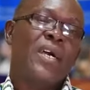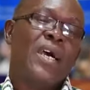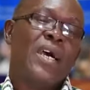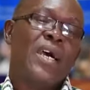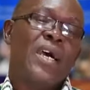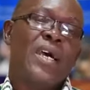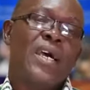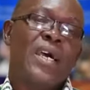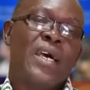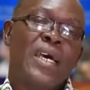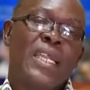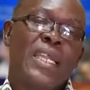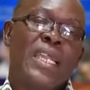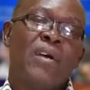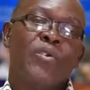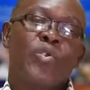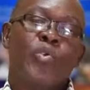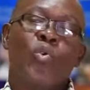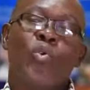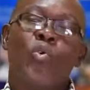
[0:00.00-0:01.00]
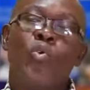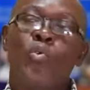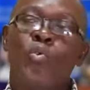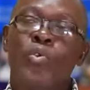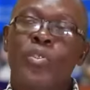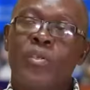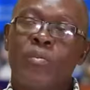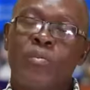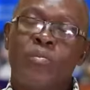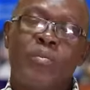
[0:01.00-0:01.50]
are allowed to
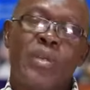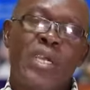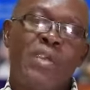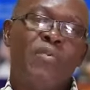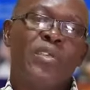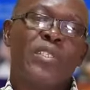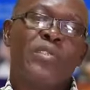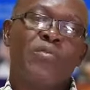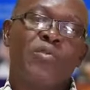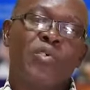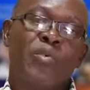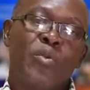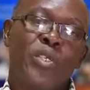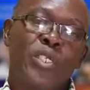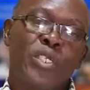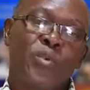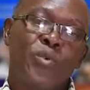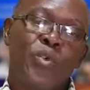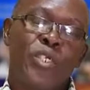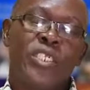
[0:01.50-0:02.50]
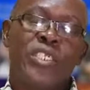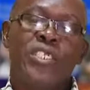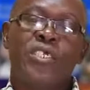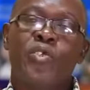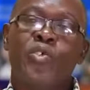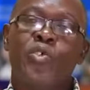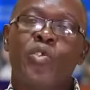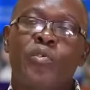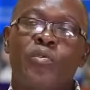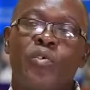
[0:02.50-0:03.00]
hold private information, which they
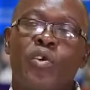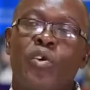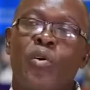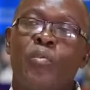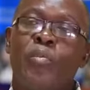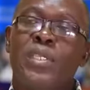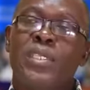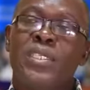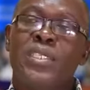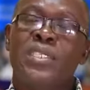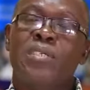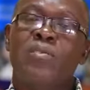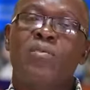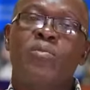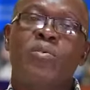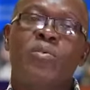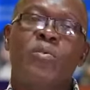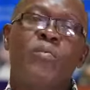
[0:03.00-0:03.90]
use for competitive